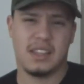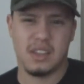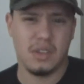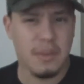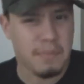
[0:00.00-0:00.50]
and
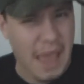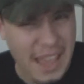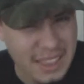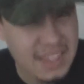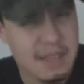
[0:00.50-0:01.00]
the only
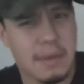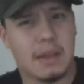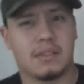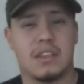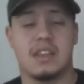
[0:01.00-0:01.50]
bad thing
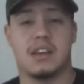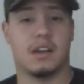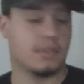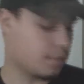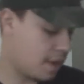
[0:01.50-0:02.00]
about the
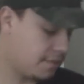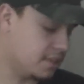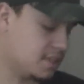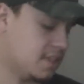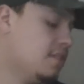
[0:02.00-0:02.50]

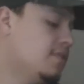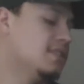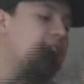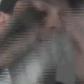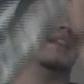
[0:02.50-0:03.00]
rifle itself
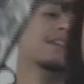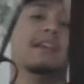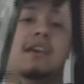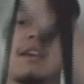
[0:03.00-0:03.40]
is that